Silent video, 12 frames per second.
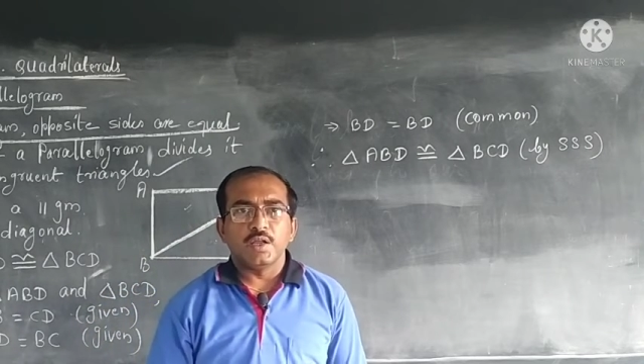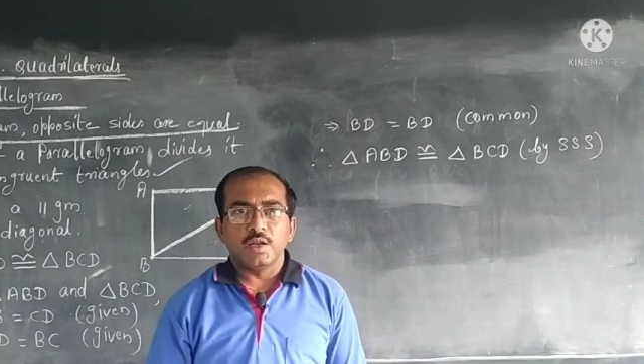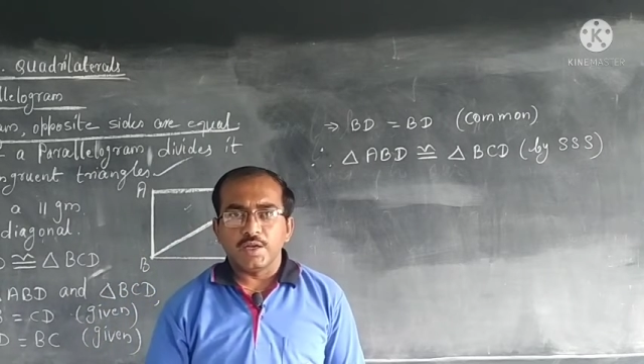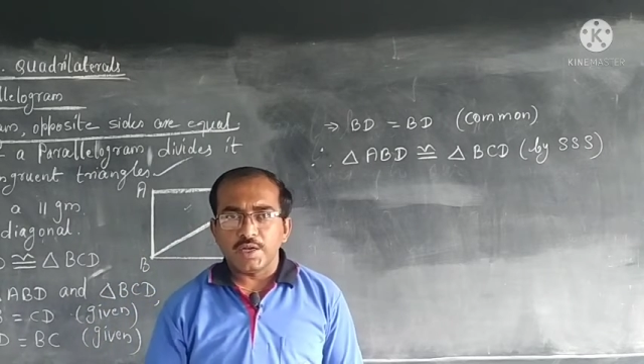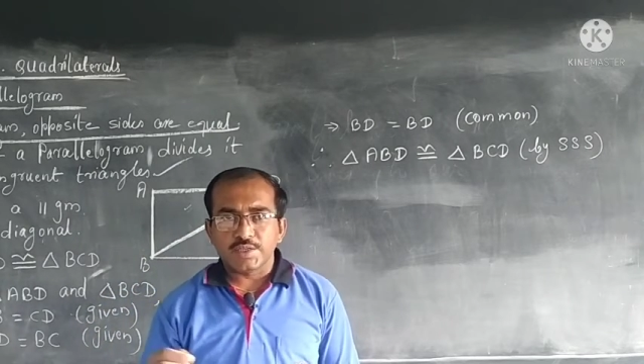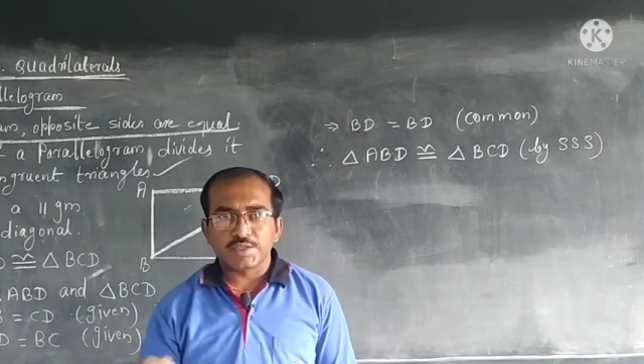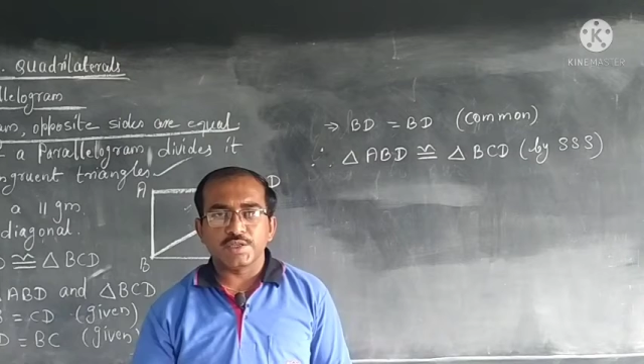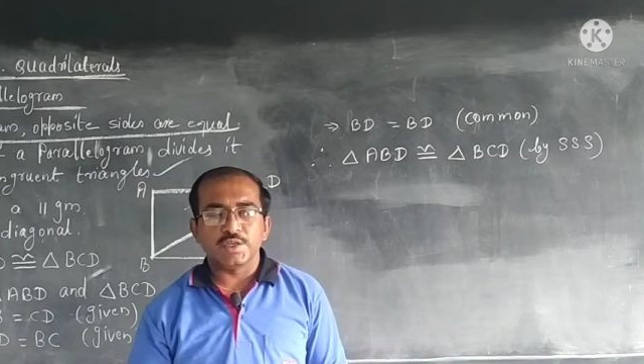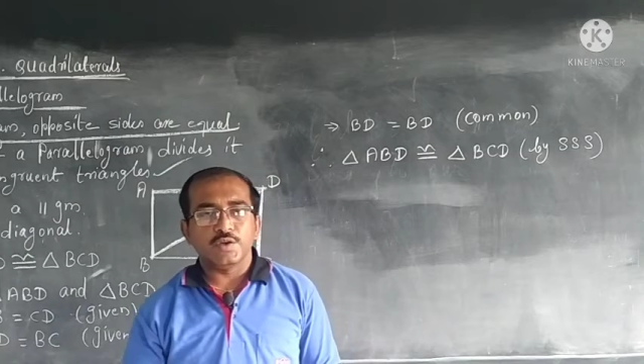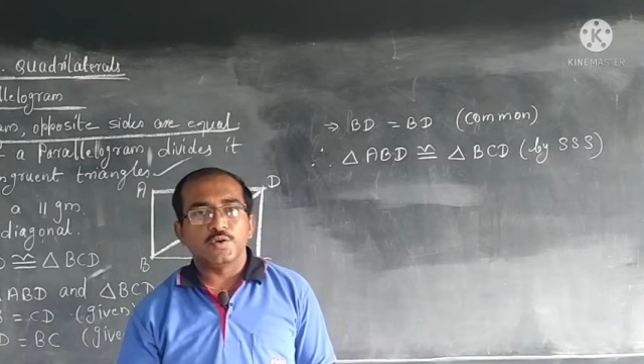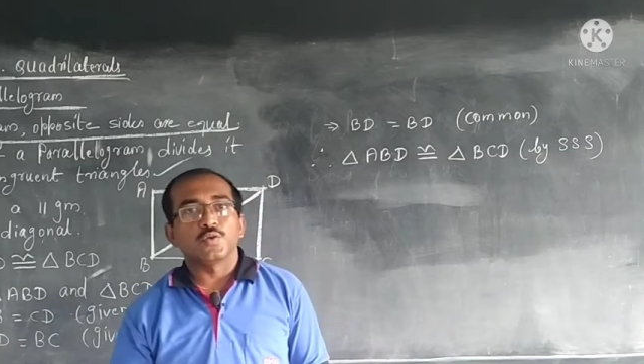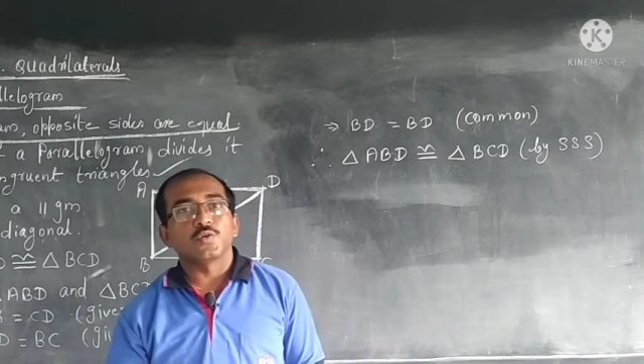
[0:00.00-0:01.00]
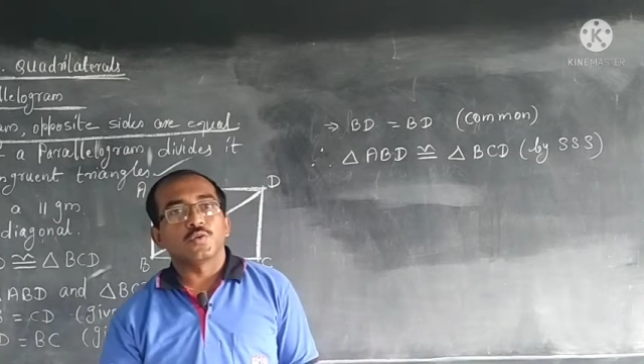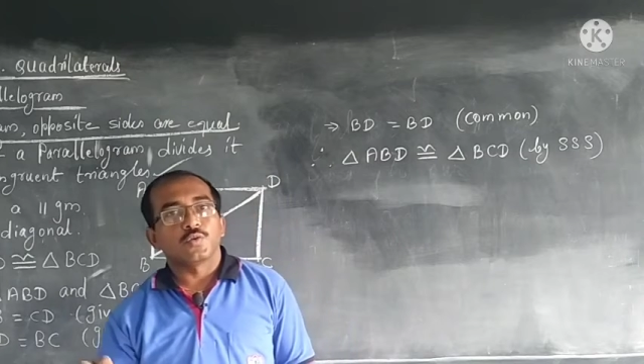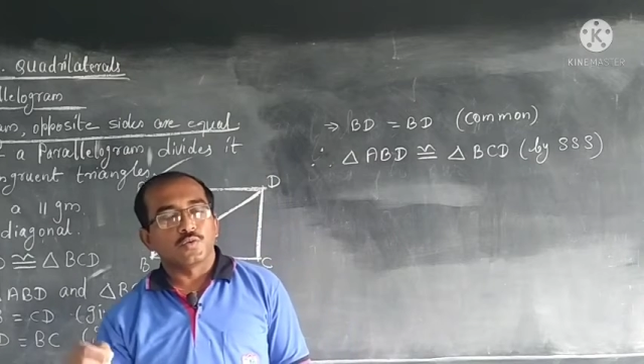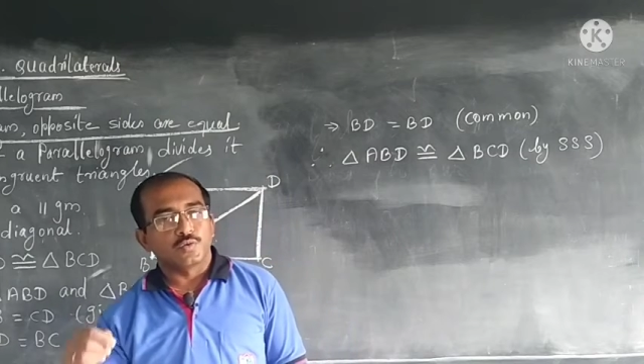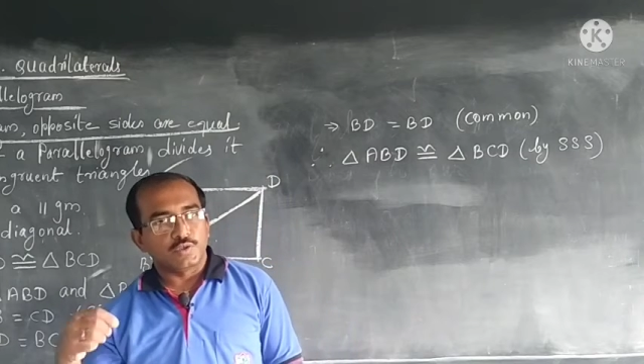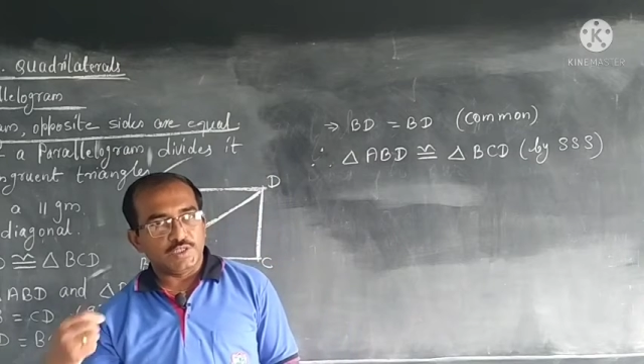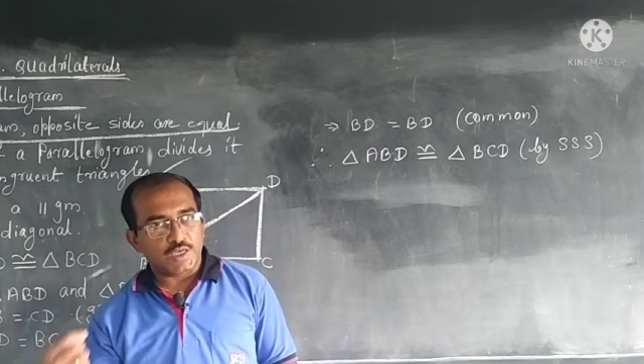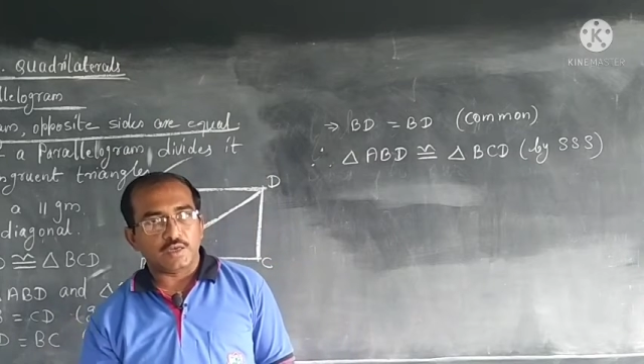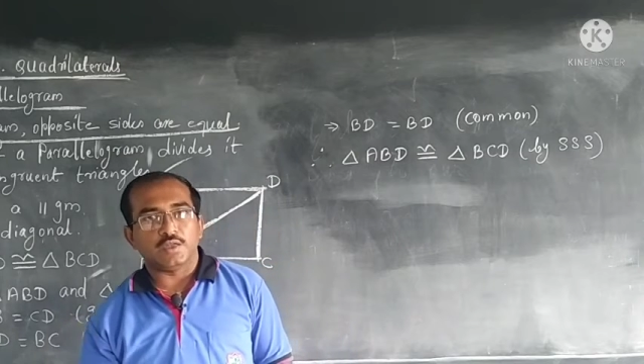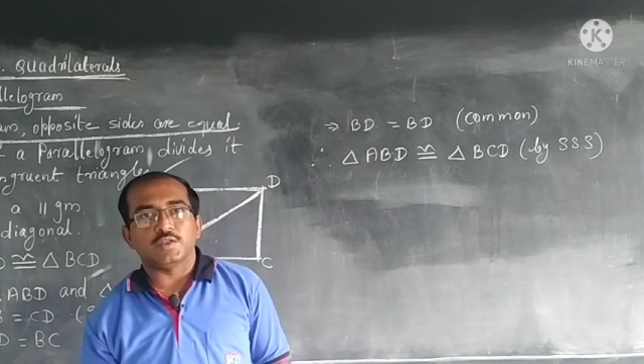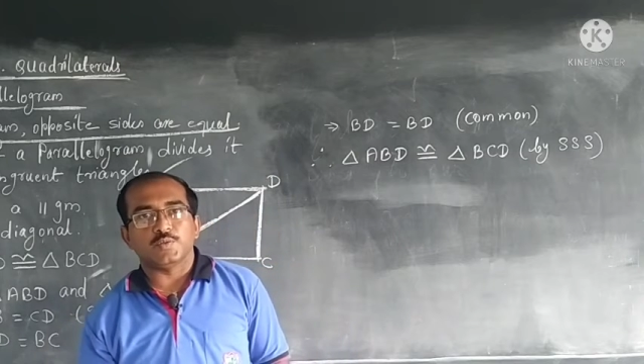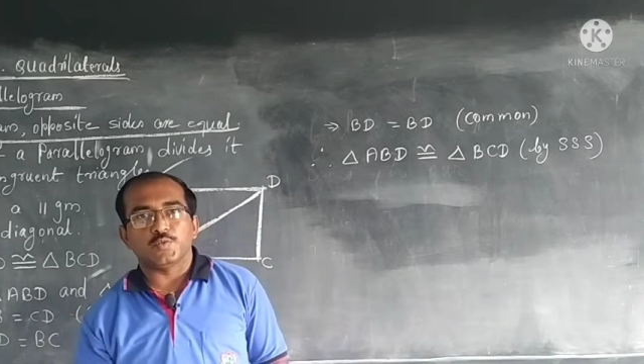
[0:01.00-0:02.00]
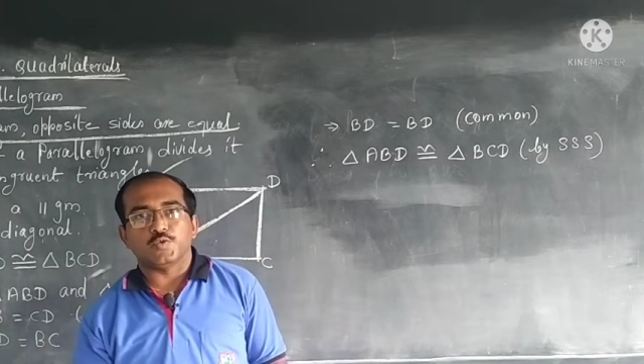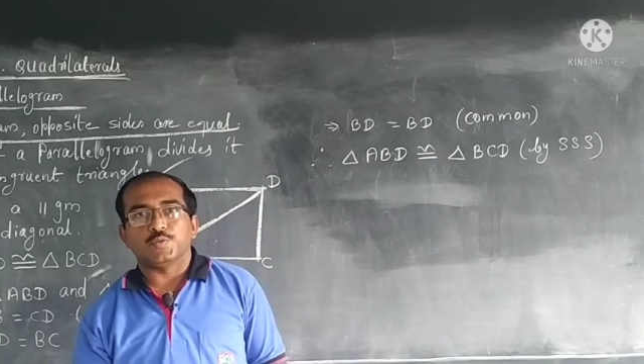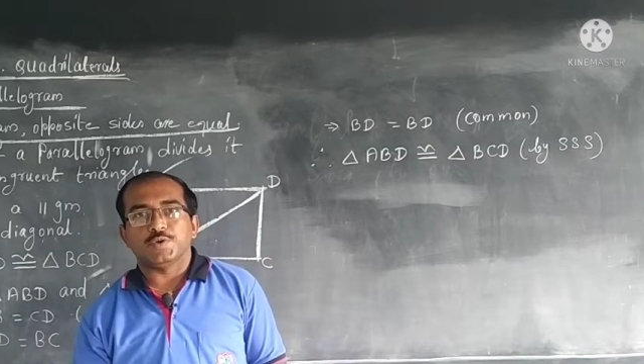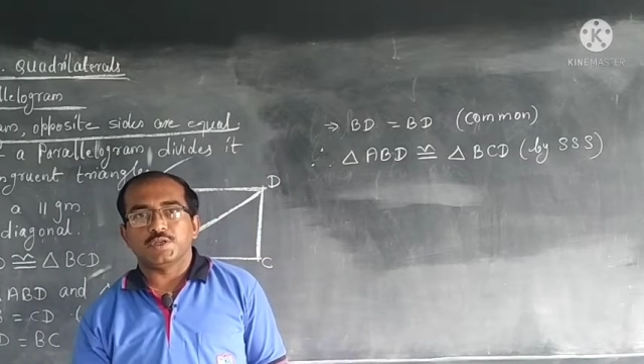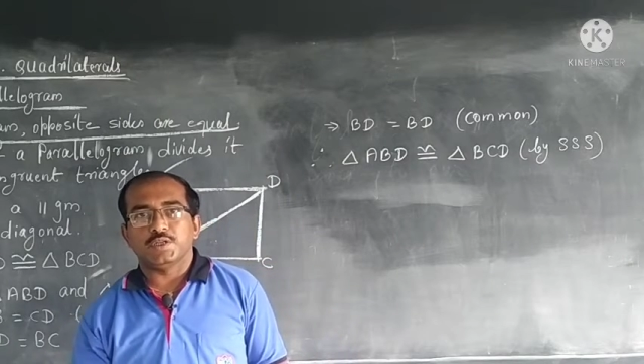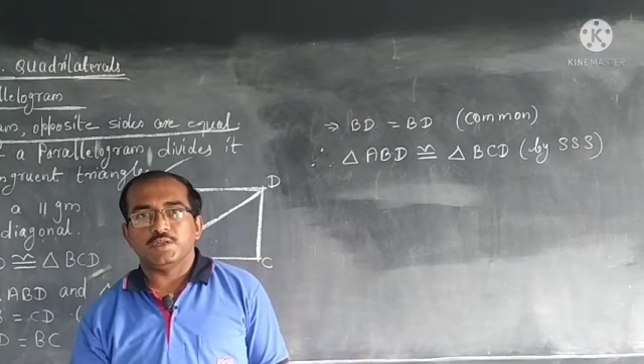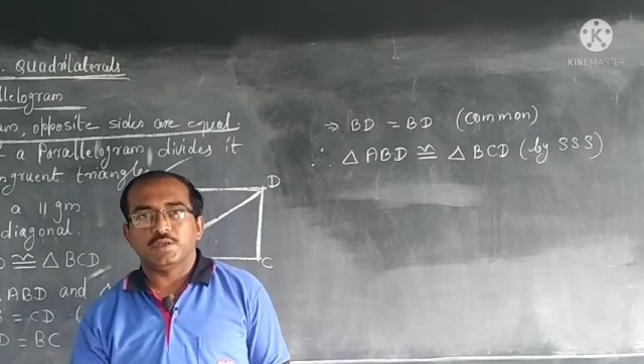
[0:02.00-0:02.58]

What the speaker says: Let us see the another property.